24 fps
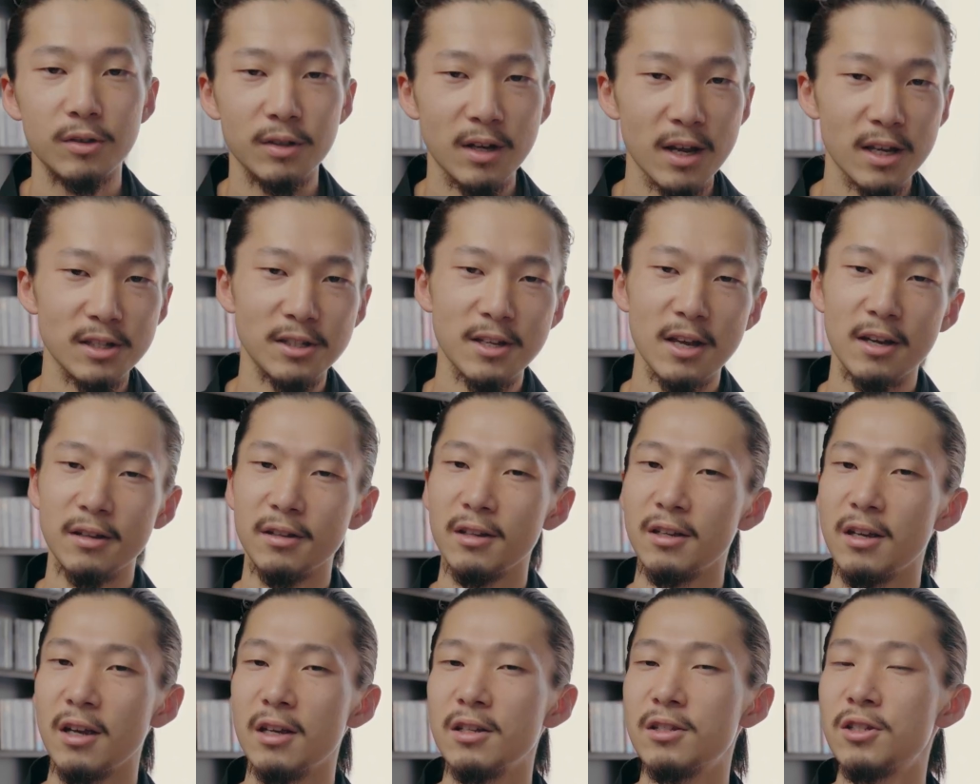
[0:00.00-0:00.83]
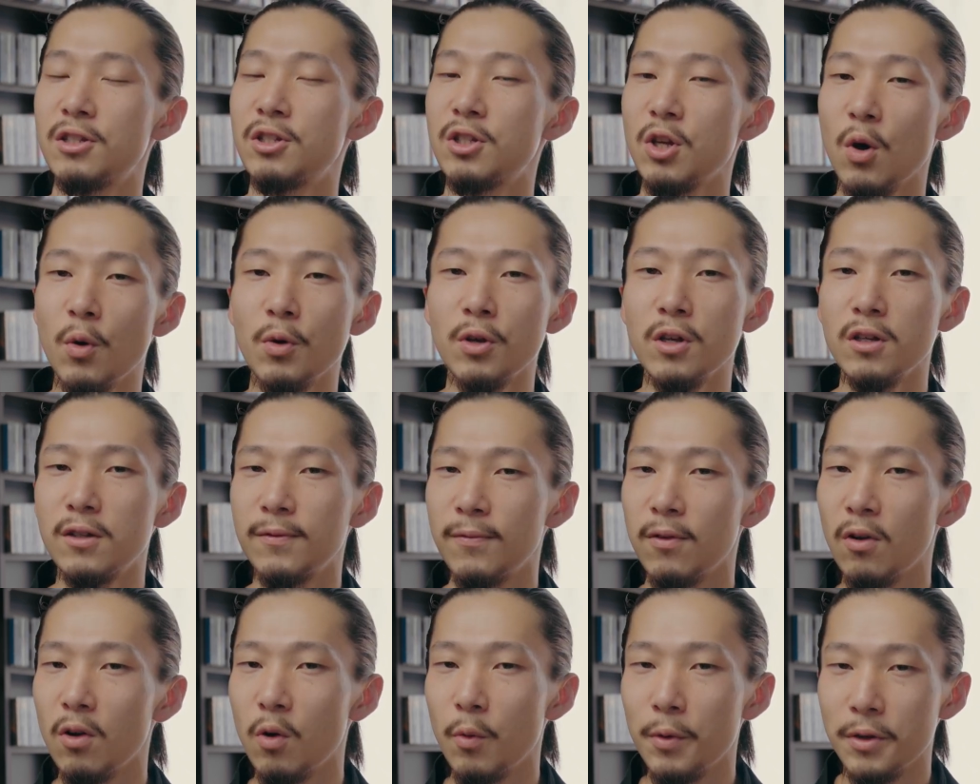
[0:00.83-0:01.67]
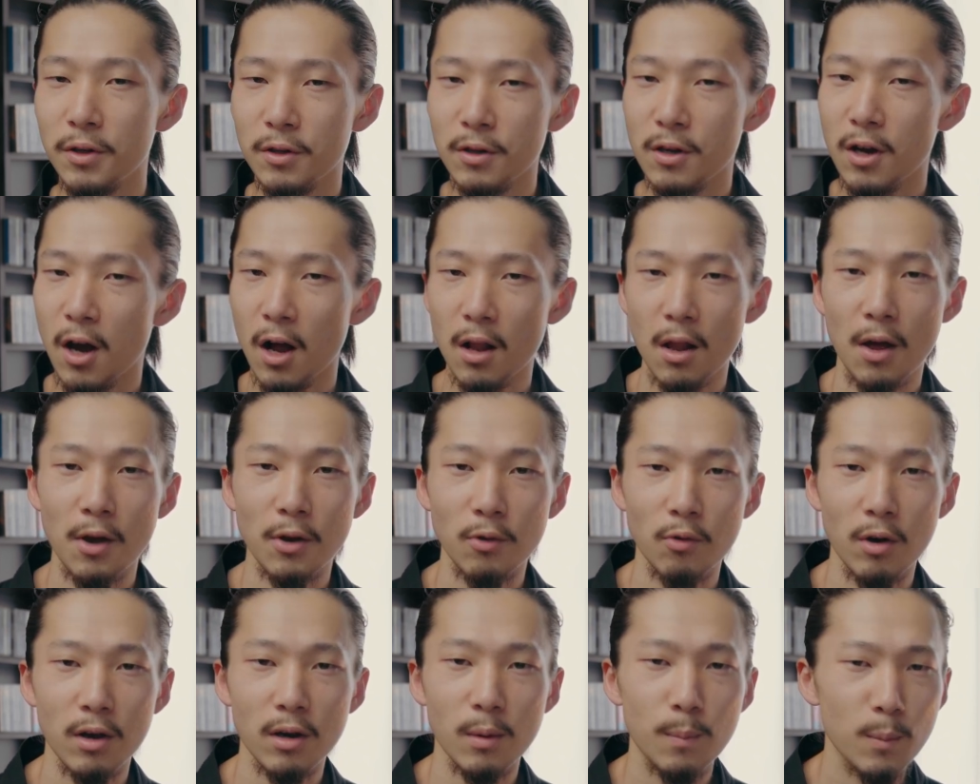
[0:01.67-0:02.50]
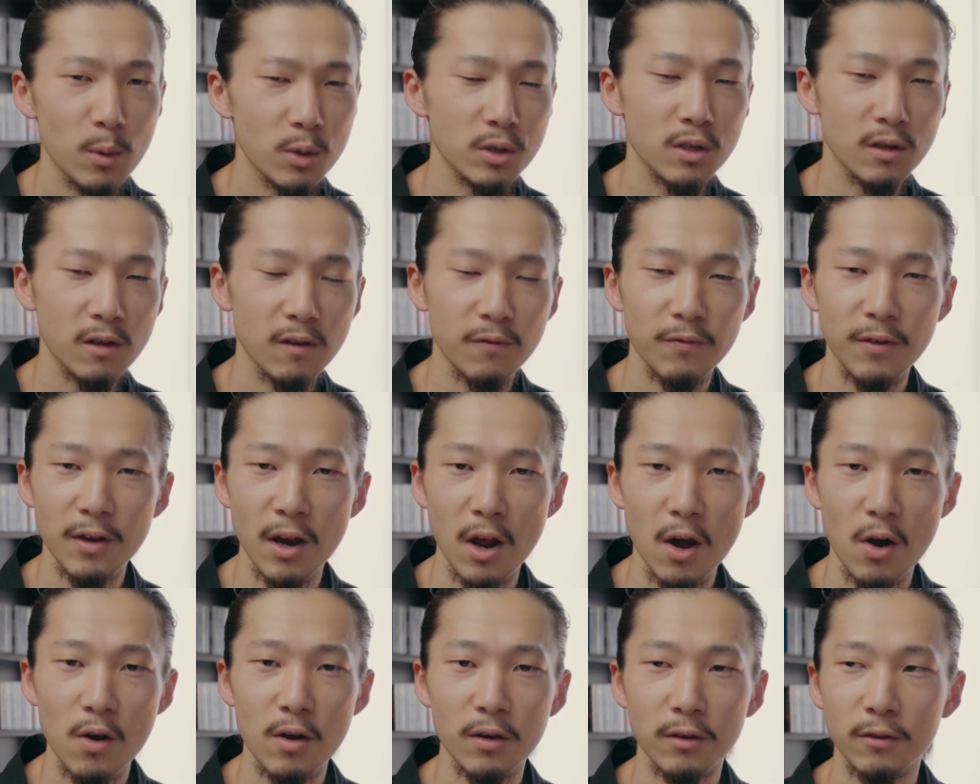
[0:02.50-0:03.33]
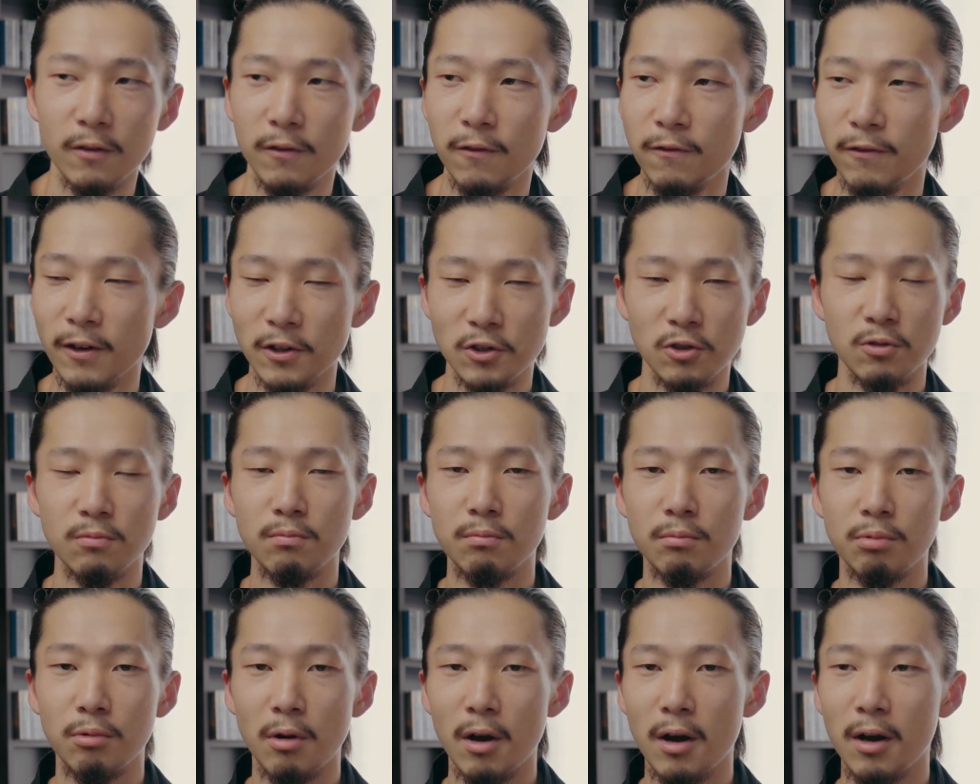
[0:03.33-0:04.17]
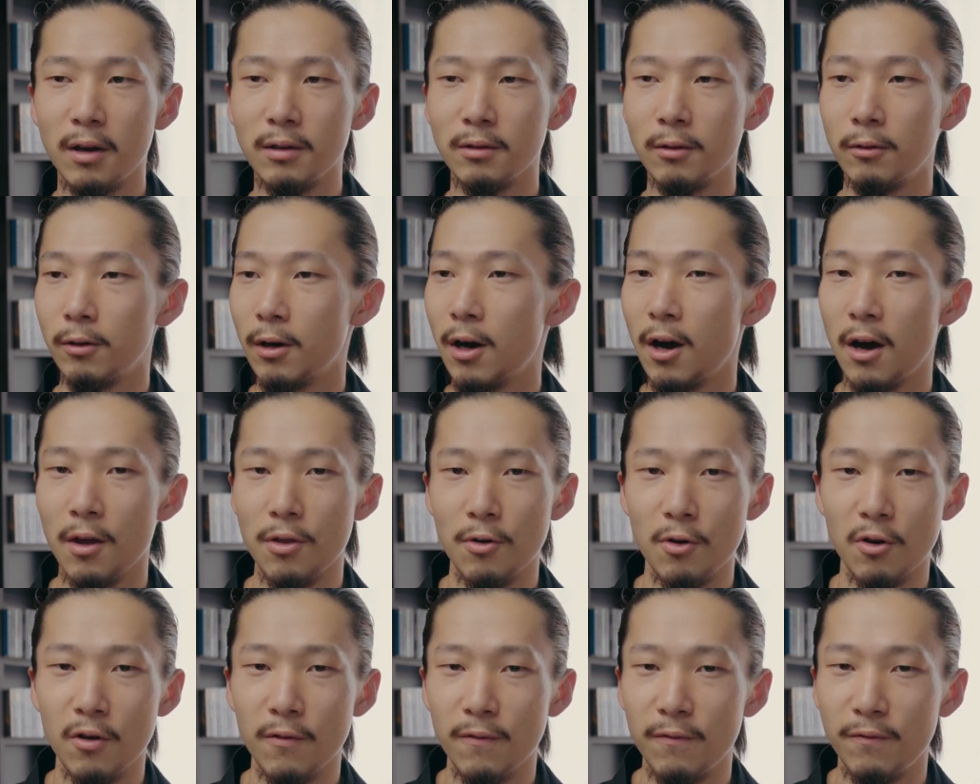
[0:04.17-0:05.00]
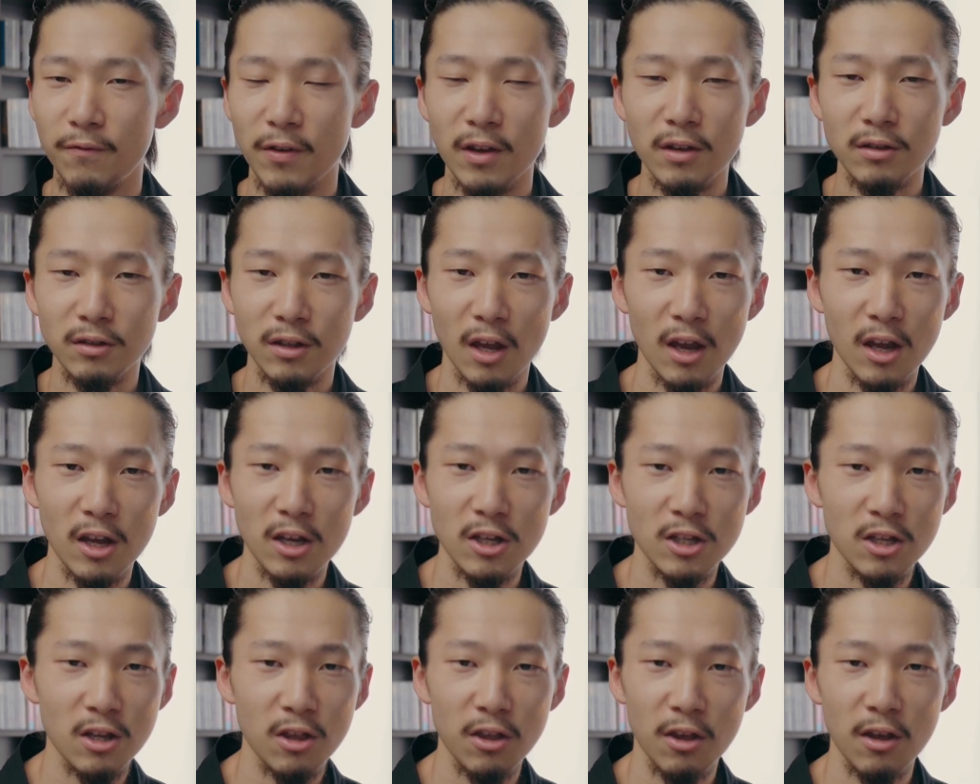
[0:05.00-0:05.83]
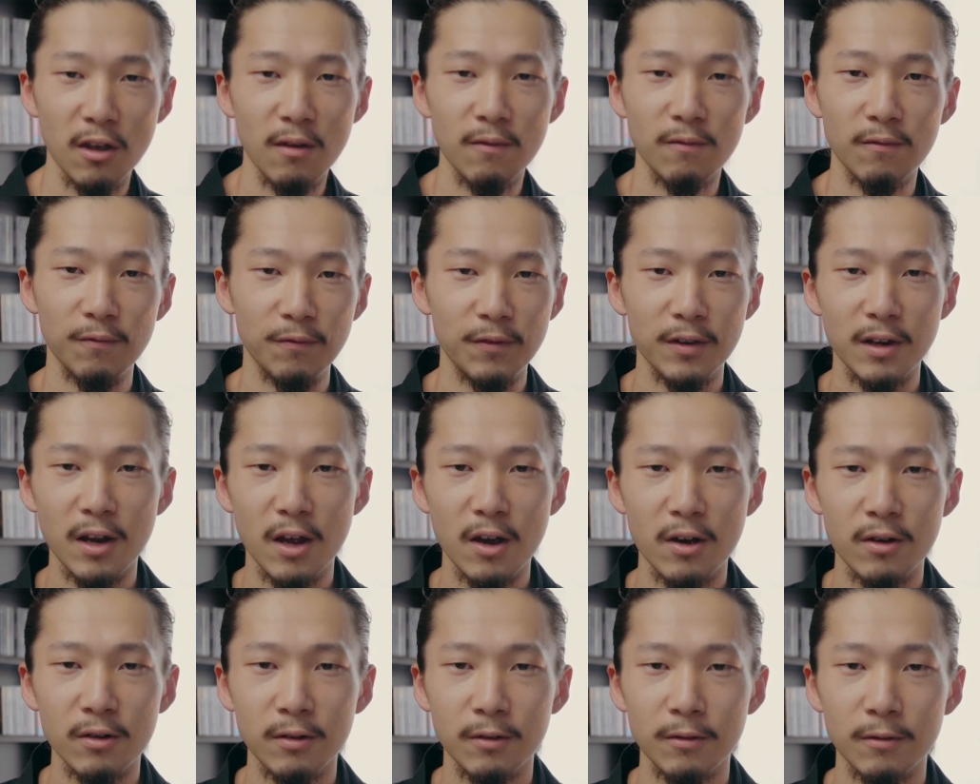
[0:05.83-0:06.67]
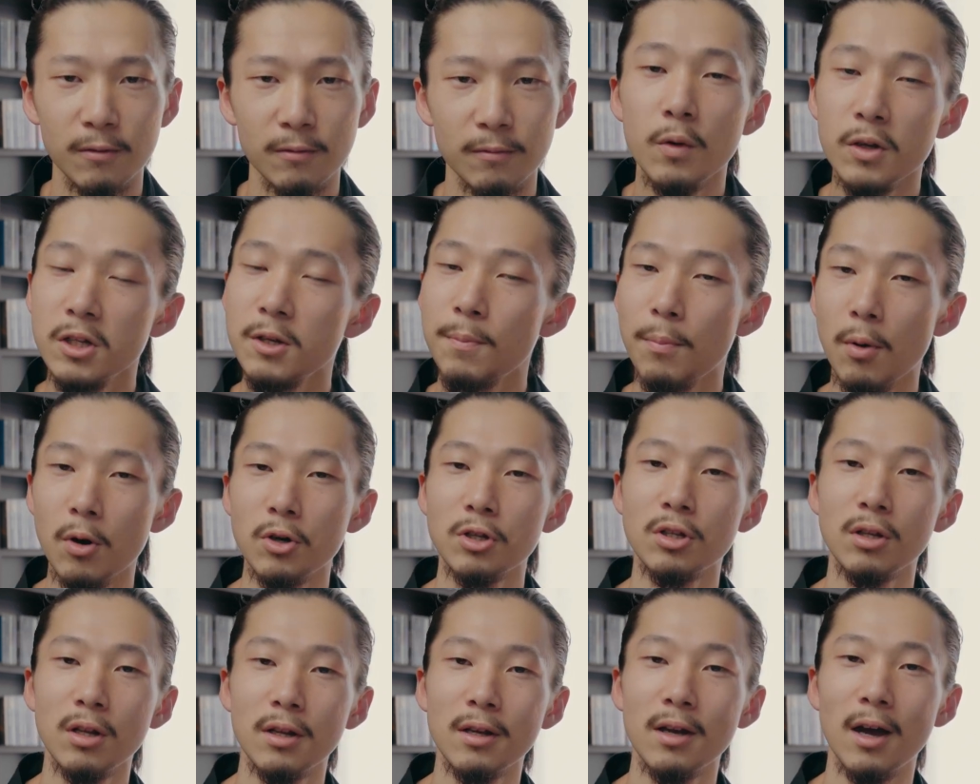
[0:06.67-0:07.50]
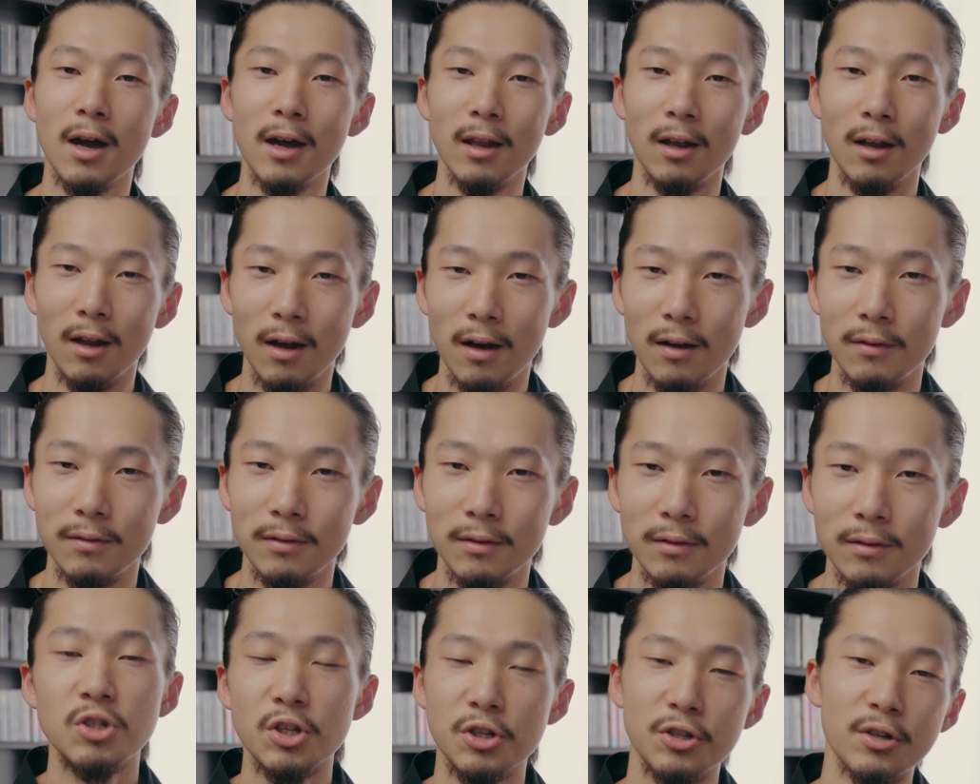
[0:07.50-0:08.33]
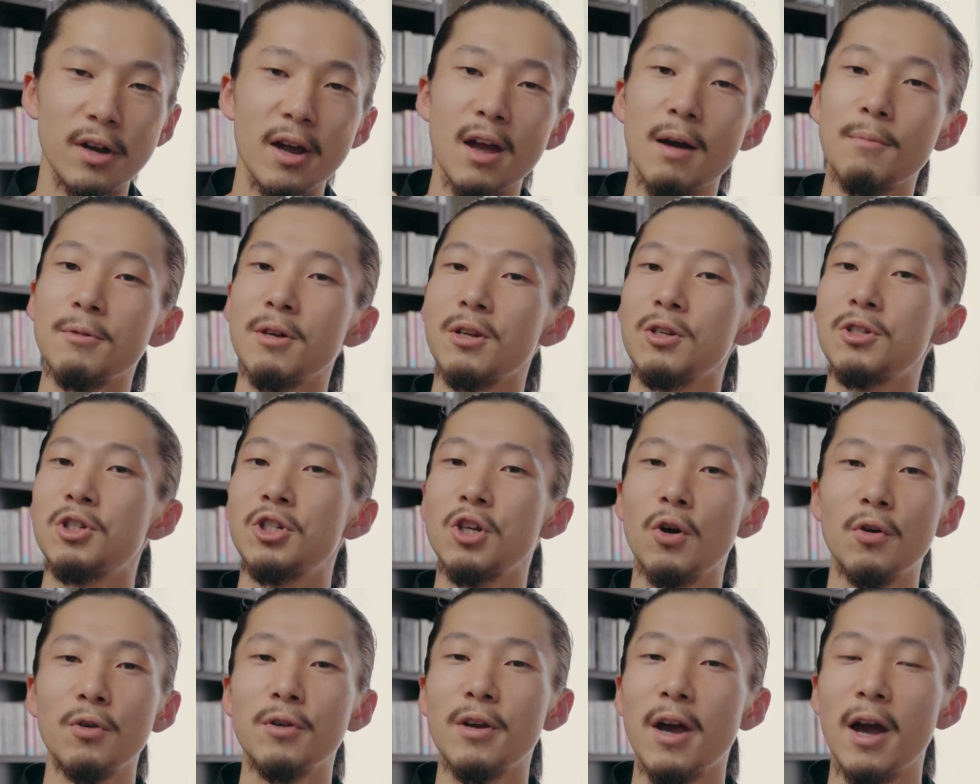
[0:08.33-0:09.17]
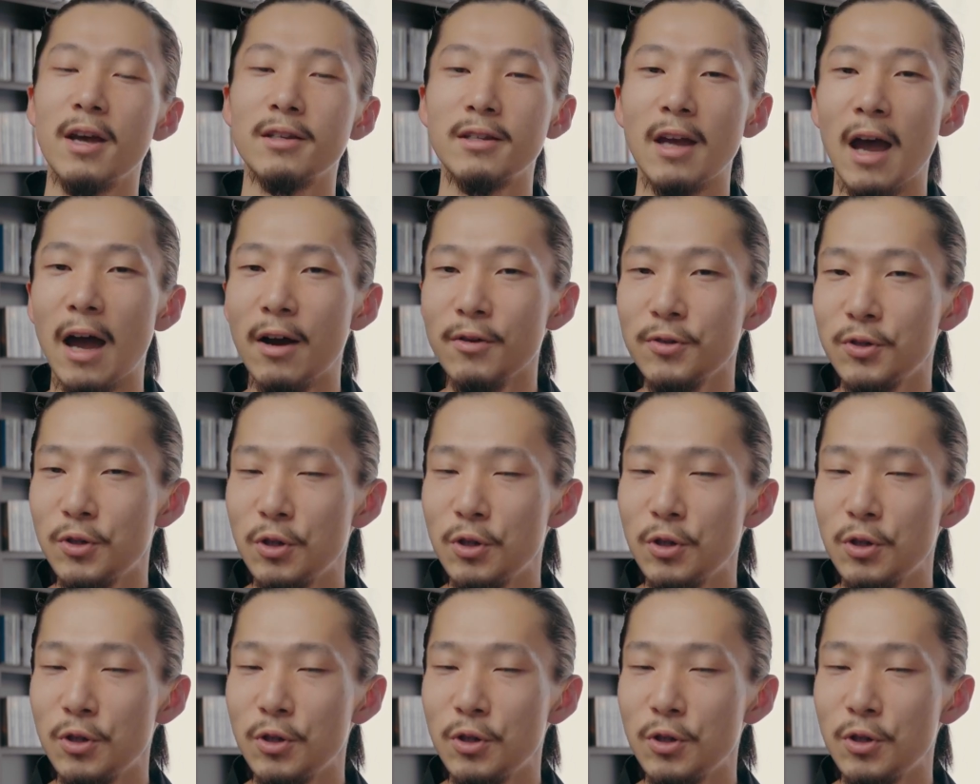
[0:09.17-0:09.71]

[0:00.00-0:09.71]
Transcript: Today's technique is so useful when you color grade a music video and fashion brand or other vintage themed video, which personally I love. So today I'm gonna show you guys how